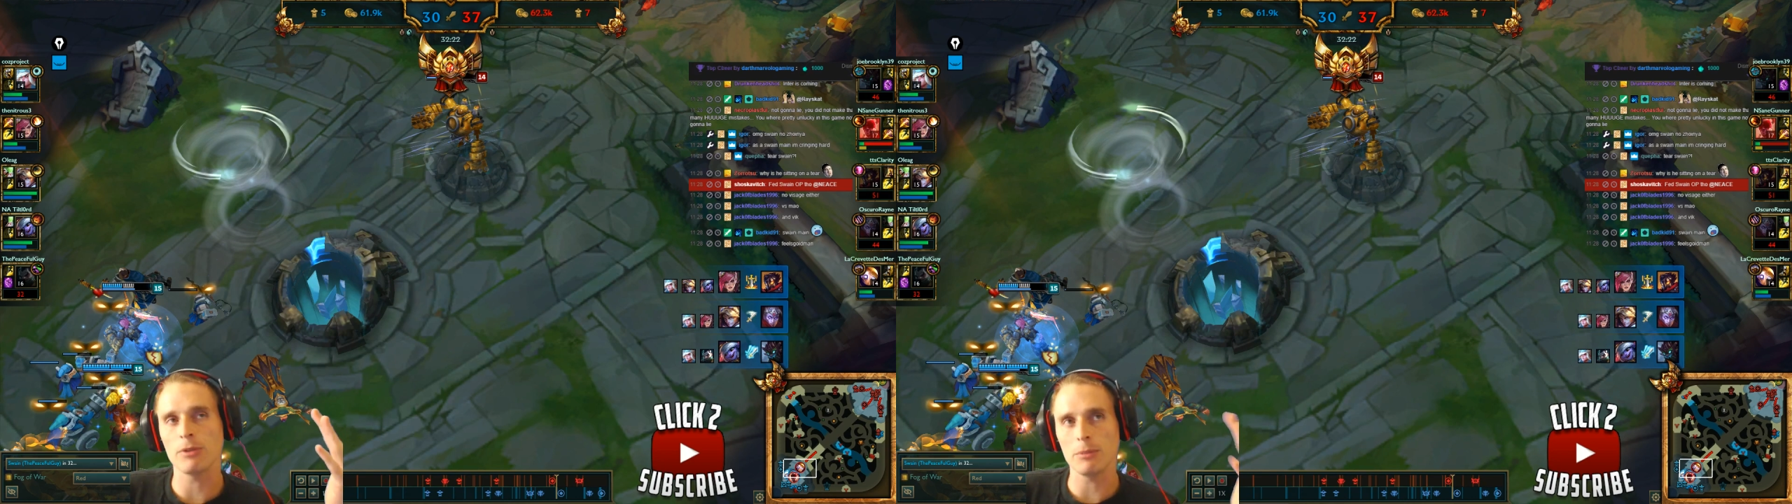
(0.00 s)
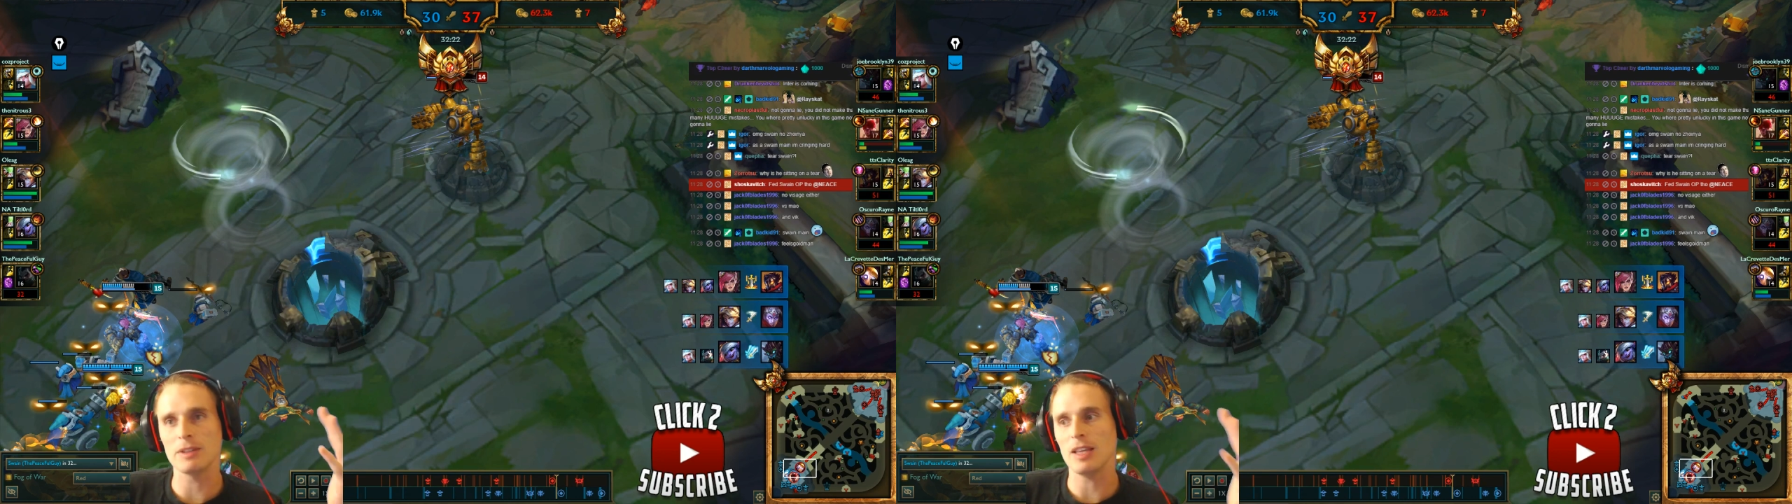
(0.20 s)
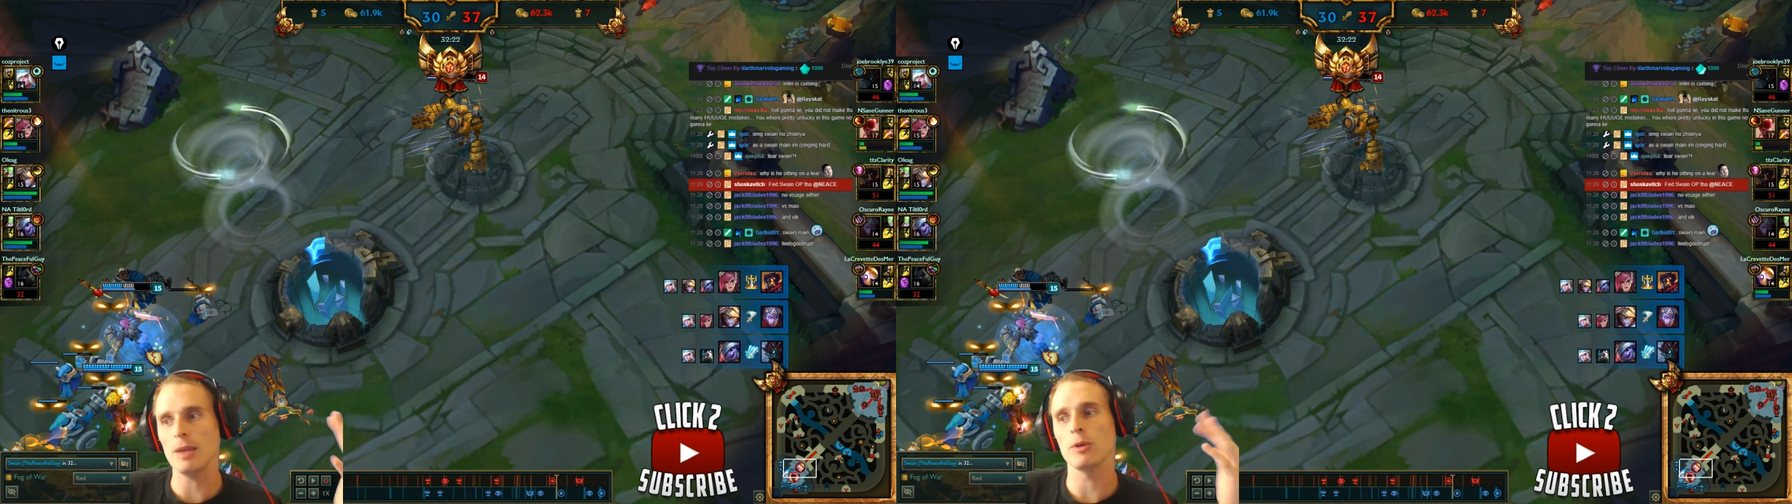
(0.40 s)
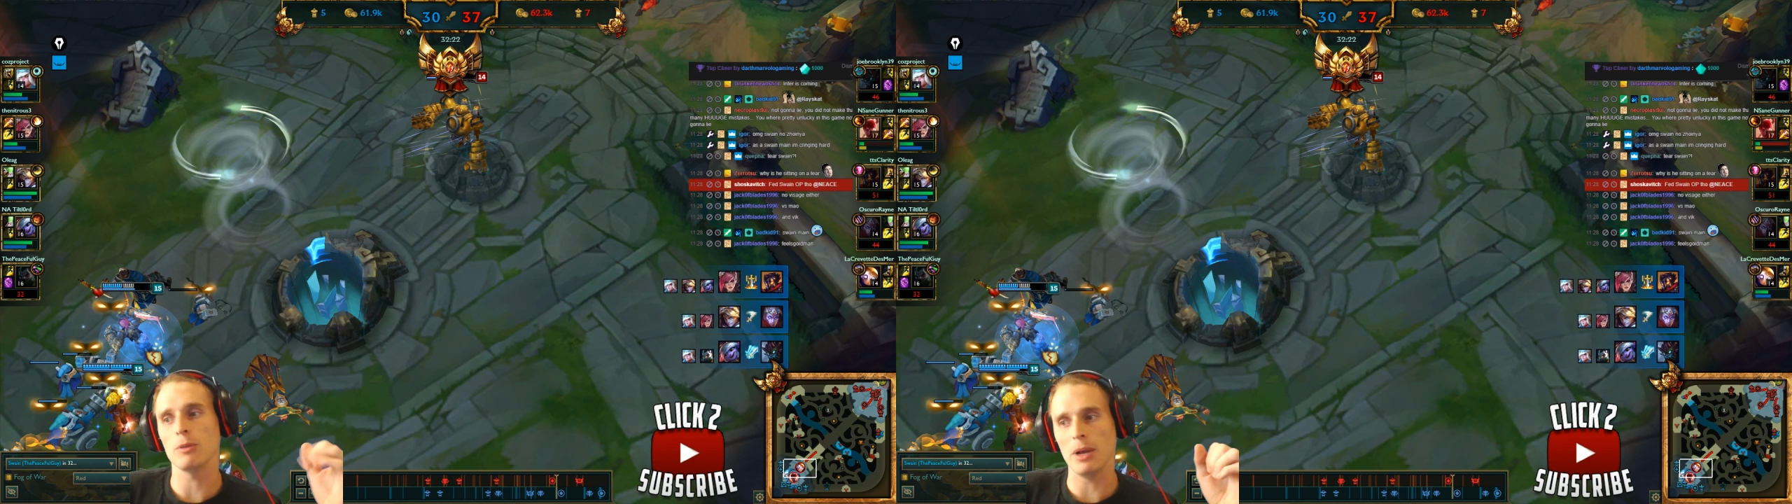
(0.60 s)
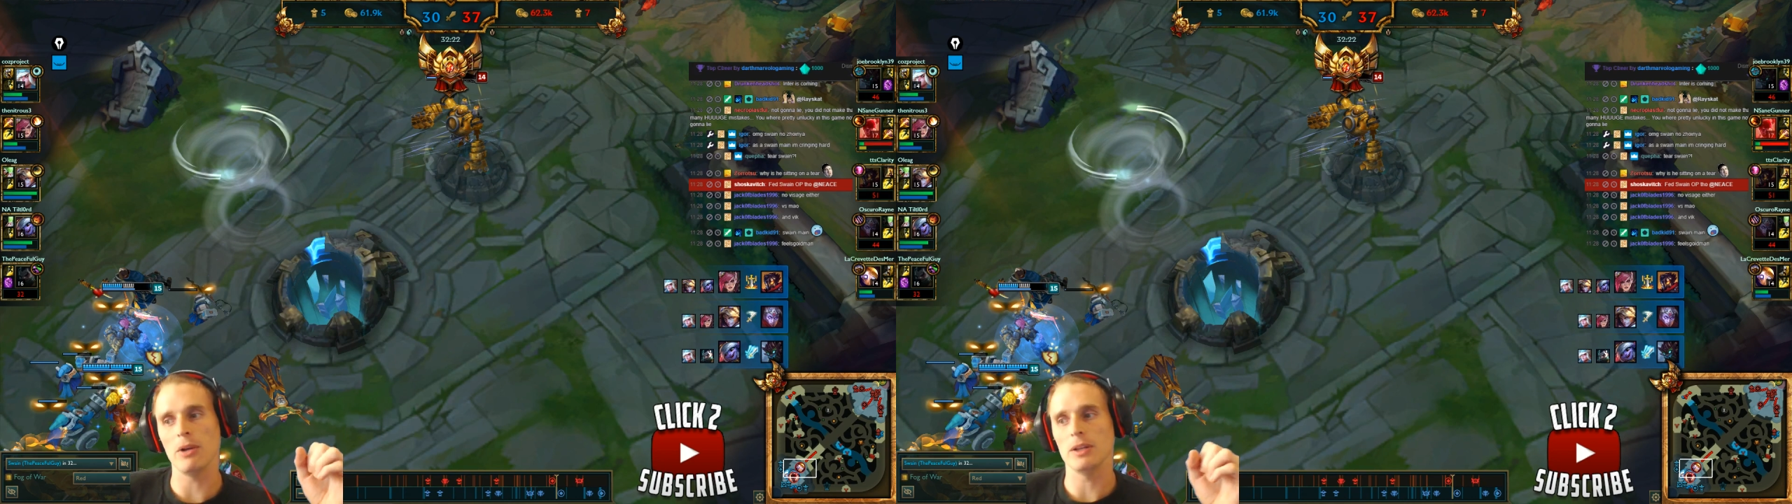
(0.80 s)
from a team with
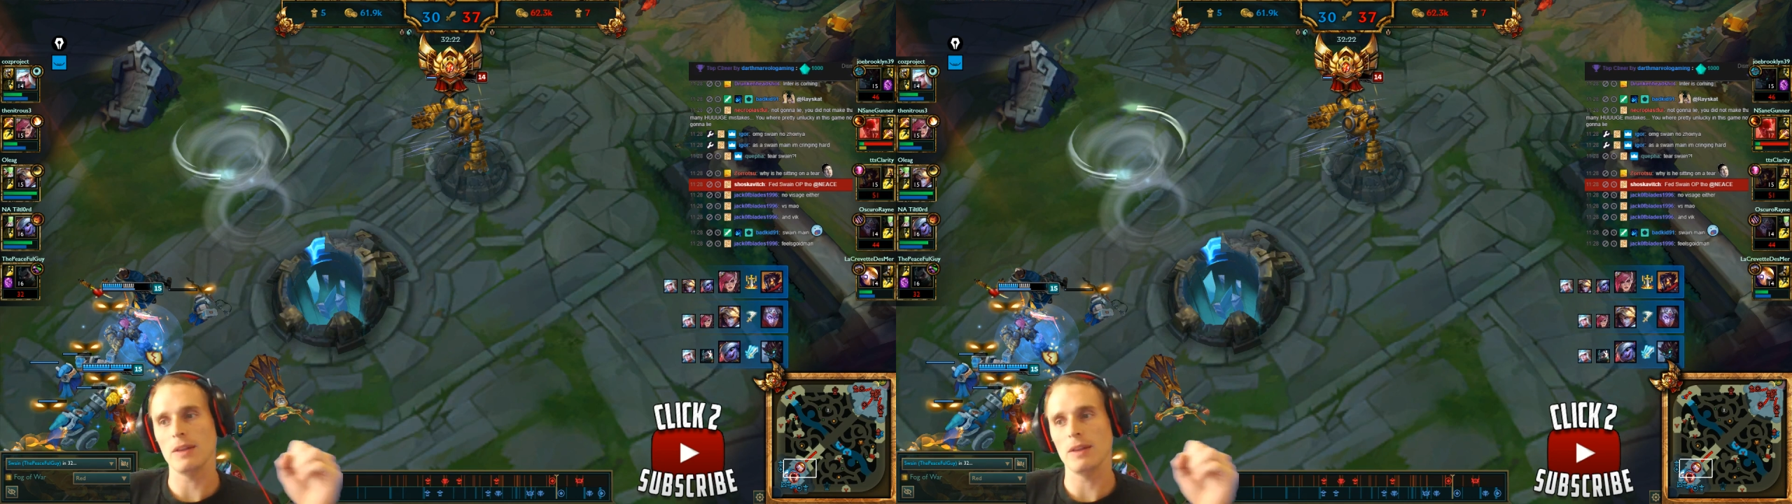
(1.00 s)
Baron?